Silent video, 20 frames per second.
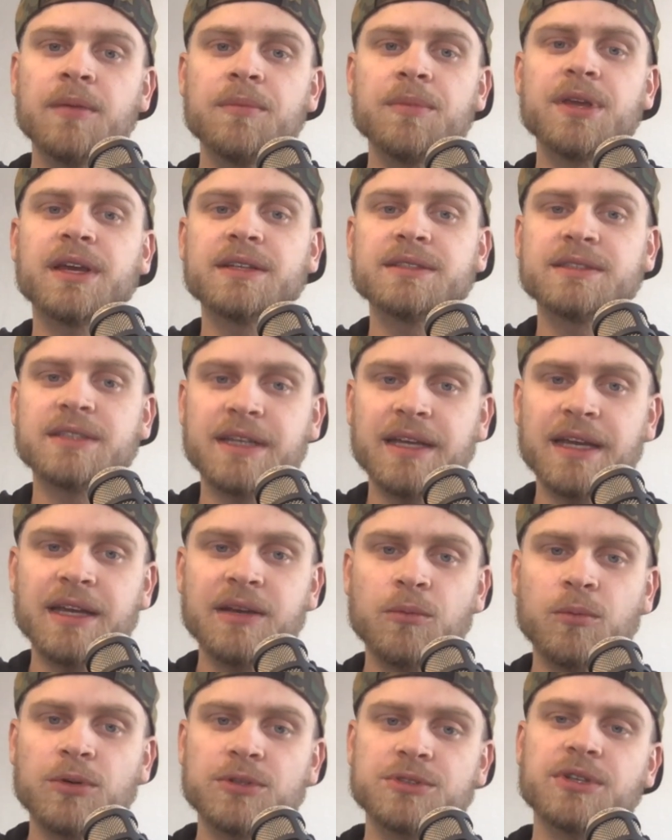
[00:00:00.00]
Because
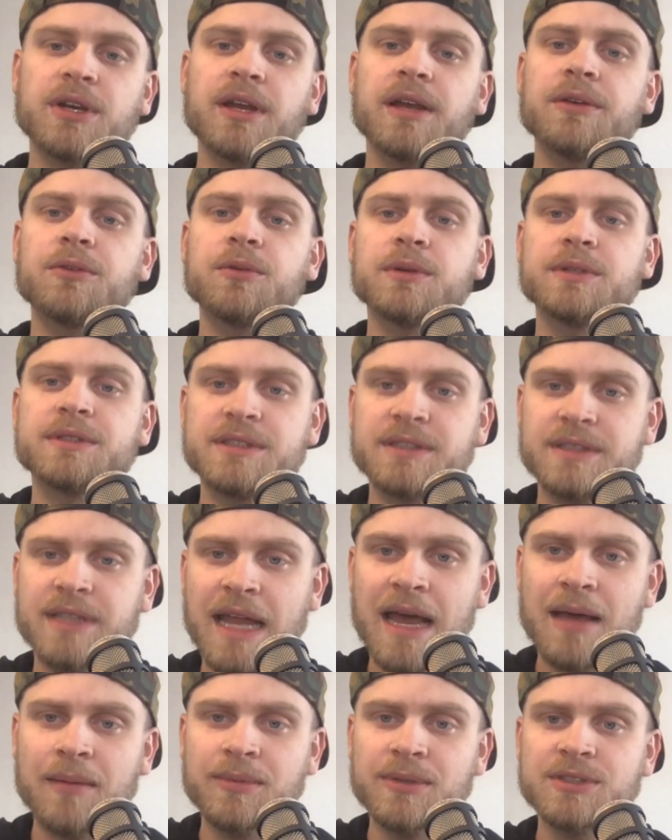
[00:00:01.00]
again, we're trying to
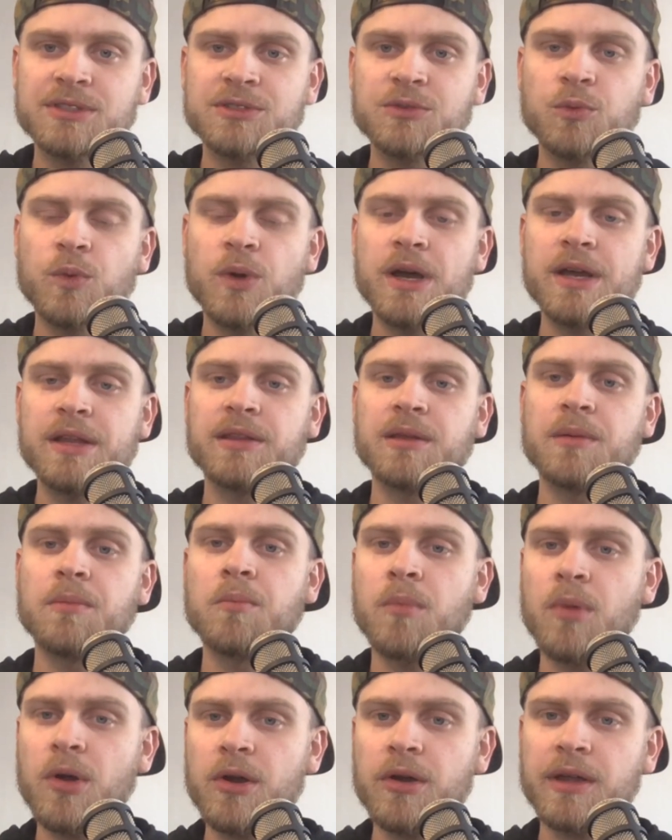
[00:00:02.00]
establish what the
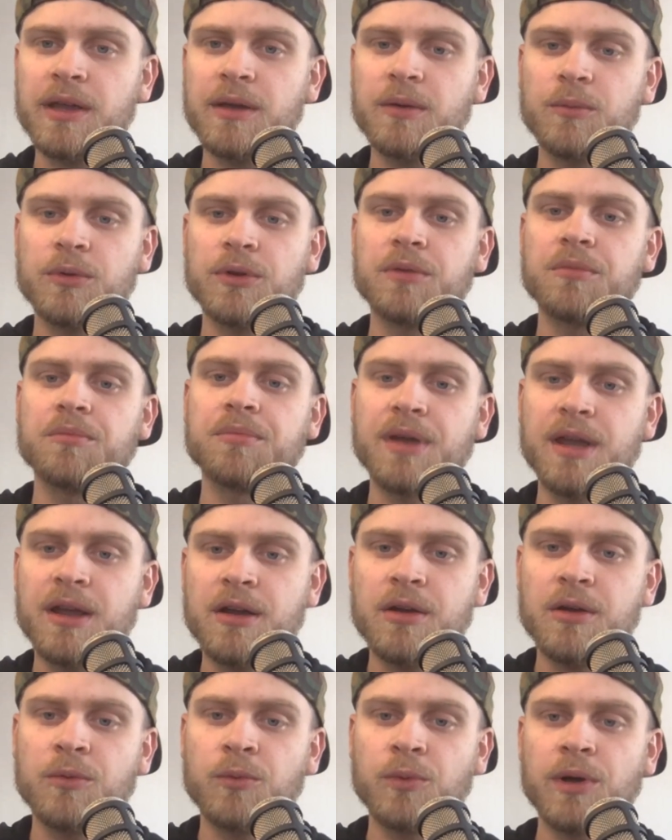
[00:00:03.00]
market would
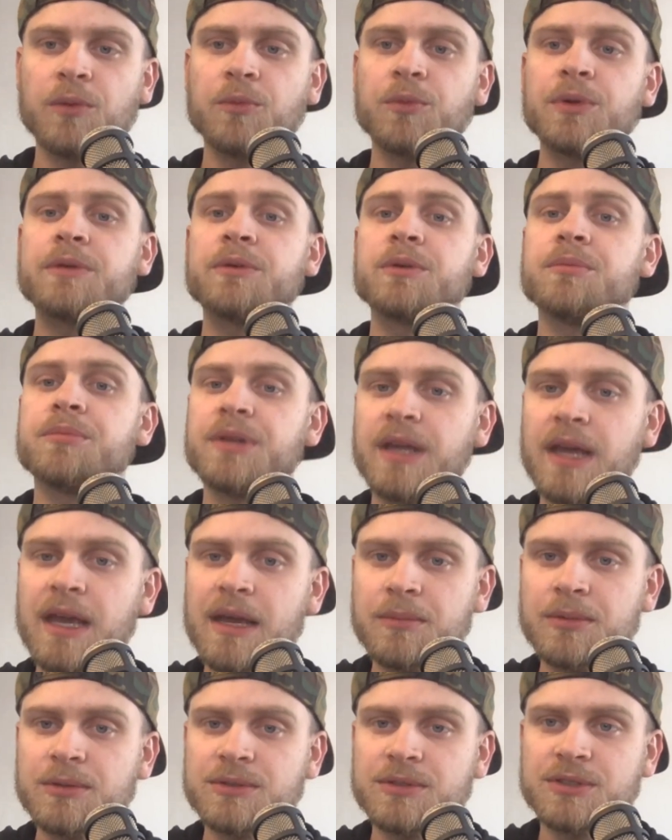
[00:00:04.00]
bear, what we would be
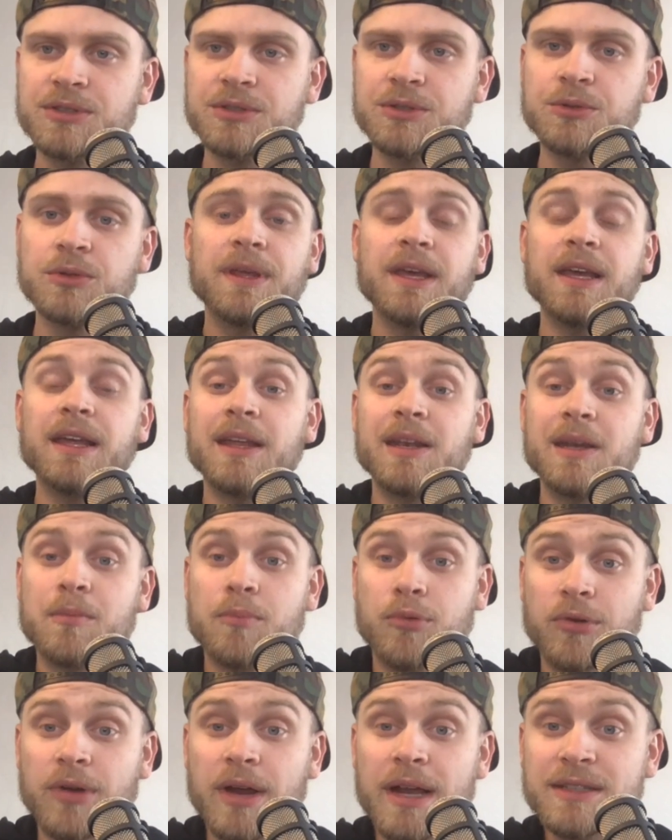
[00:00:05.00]
able to get an
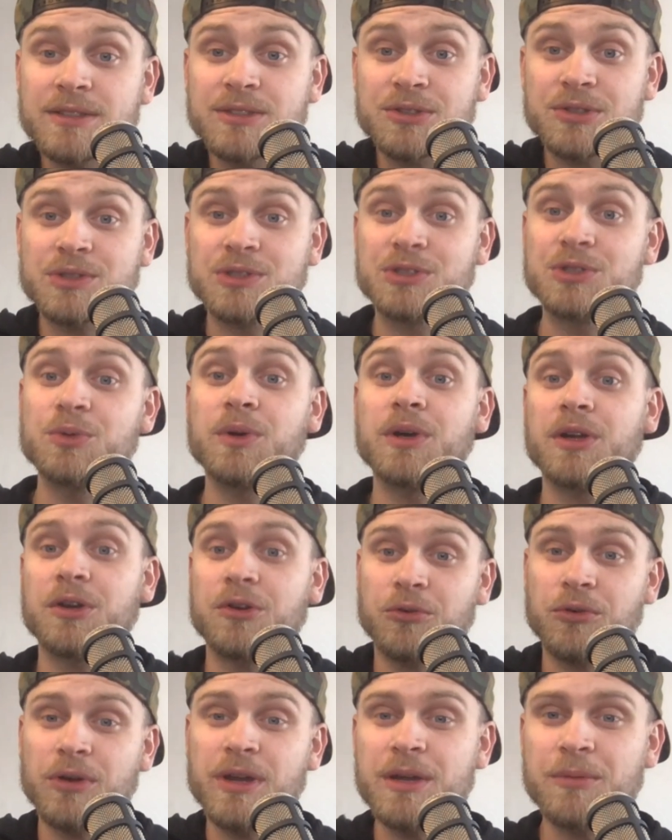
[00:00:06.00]
appraiser to
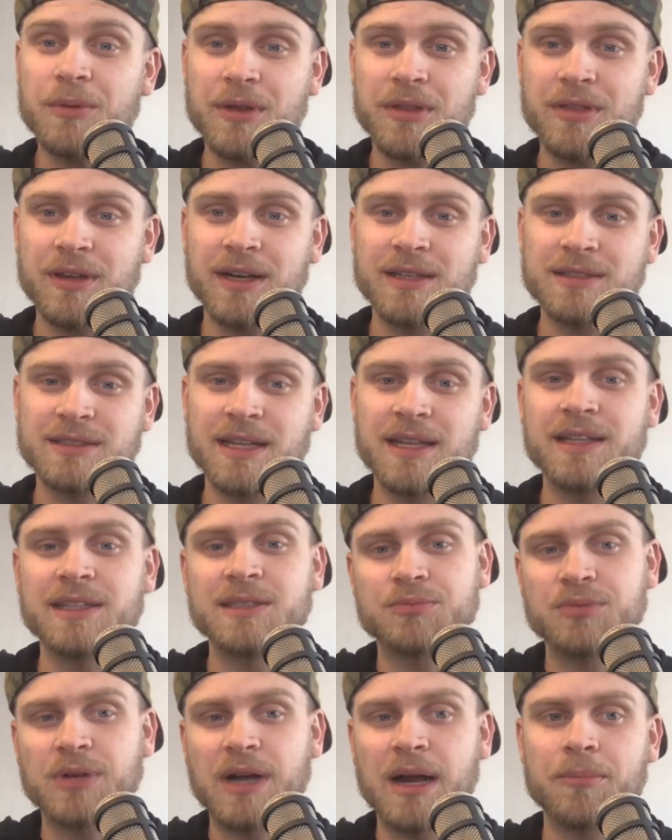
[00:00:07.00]
agree with us that
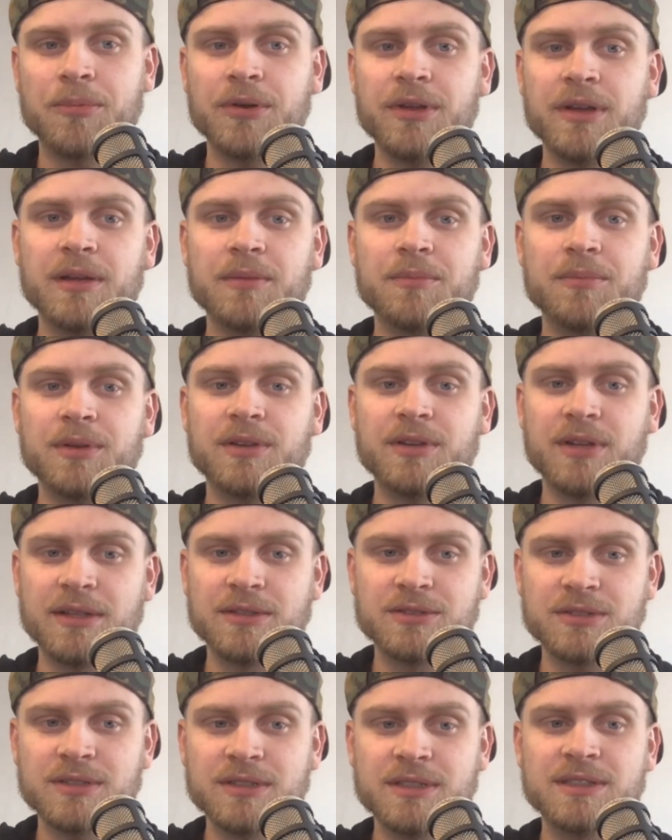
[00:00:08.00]
this property could
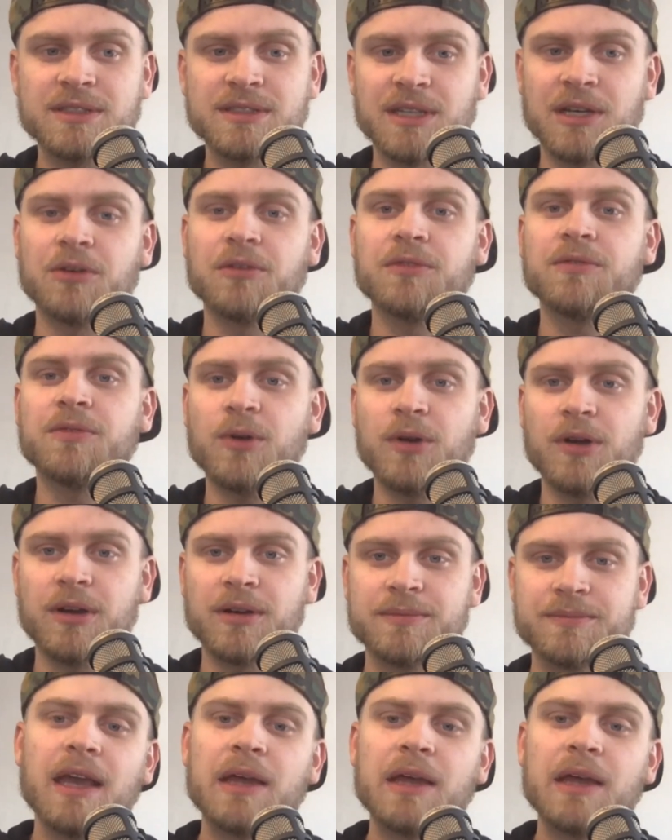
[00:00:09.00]
potentially sell for.